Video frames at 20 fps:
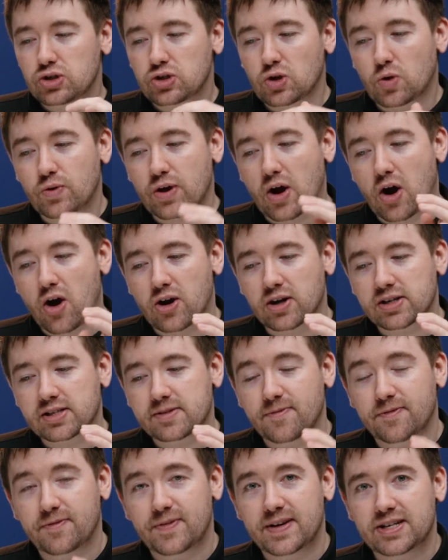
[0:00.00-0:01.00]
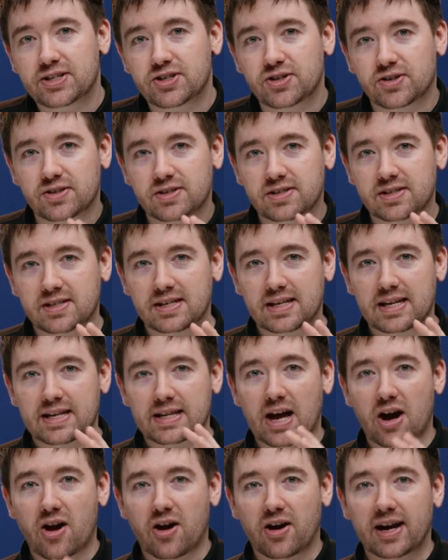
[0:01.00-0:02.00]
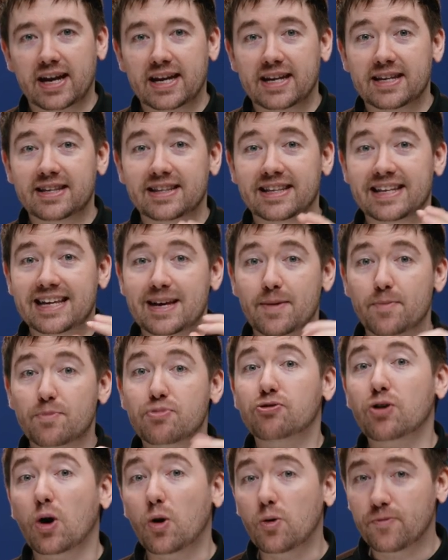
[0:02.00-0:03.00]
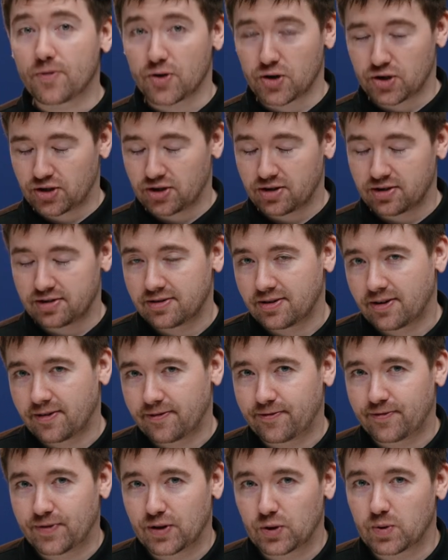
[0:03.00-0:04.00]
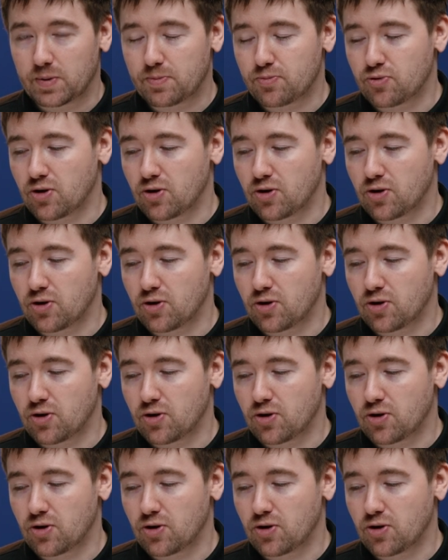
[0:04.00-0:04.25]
So there are some features that are in the pro version of Fluid